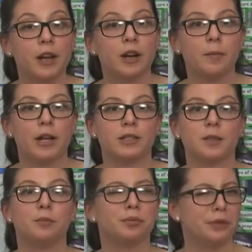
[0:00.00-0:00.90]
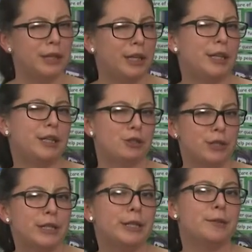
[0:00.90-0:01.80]
out about some pretty
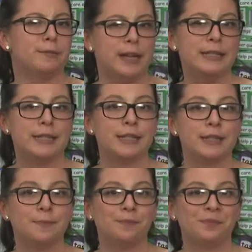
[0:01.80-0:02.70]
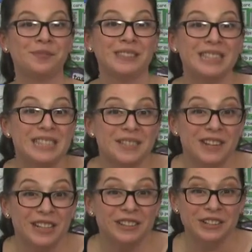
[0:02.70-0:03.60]
interesting defenses. Let's see what
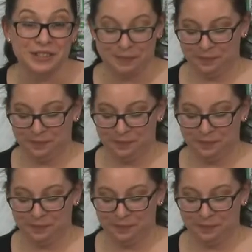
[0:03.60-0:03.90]
I learned.